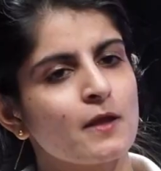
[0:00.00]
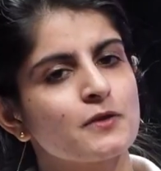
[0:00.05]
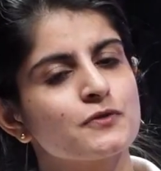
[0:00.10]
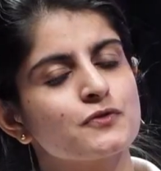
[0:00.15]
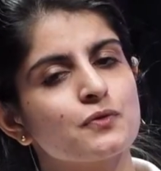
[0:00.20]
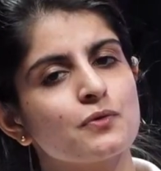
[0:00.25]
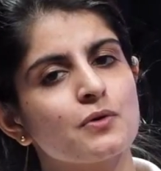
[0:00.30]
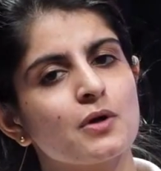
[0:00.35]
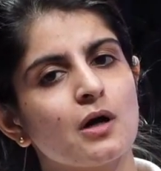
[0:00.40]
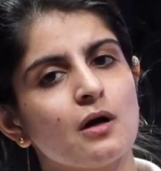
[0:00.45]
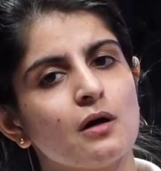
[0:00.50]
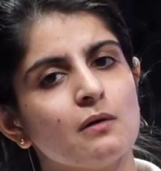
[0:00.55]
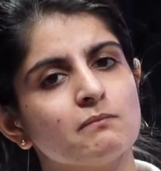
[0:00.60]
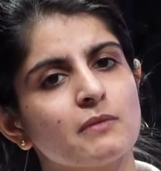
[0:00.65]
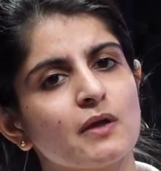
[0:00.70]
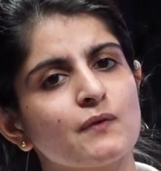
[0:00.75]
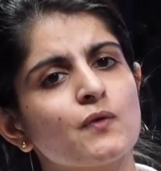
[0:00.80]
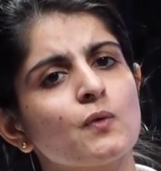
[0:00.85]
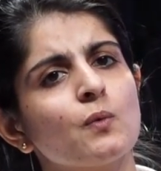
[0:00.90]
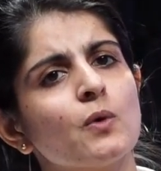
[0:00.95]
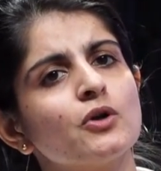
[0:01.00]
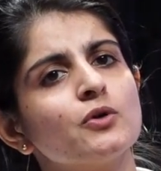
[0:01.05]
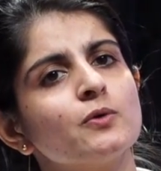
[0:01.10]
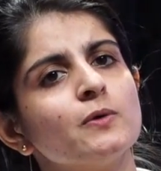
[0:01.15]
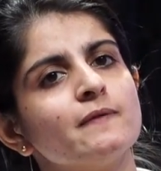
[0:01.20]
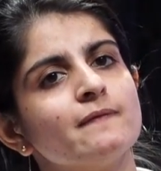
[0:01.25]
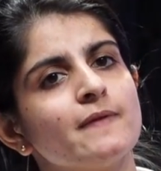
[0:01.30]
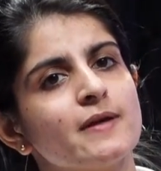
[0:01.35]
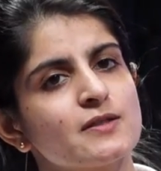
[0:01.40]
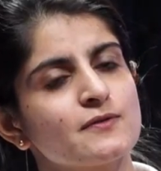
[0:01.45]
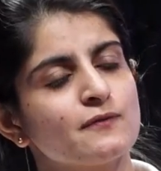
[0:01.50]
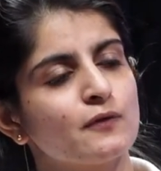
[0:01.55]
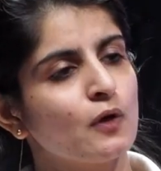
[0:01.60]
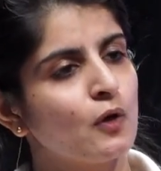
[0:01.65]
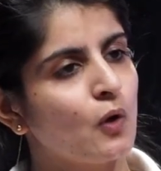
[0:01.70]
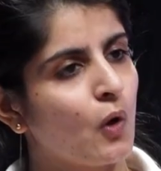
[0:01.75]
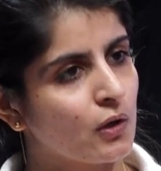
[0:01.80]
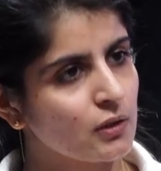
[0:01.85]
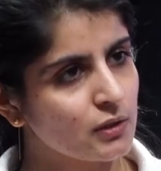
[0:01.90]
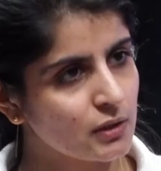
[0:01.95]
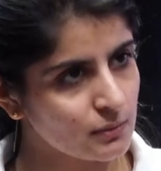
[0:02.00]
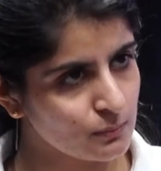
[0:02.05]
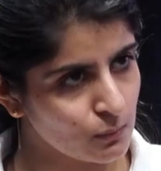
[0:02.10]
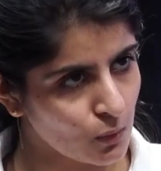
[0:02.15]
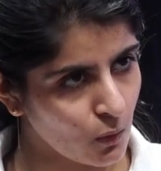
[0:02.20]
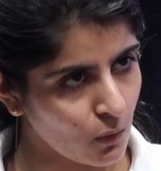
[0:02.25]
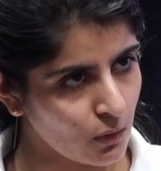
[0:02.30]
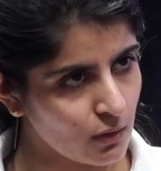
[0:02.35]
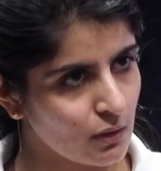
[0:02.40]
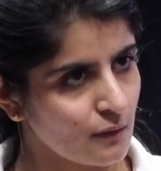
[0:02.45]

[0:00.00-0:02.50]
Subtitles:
So if you want to invest for a long-term goal,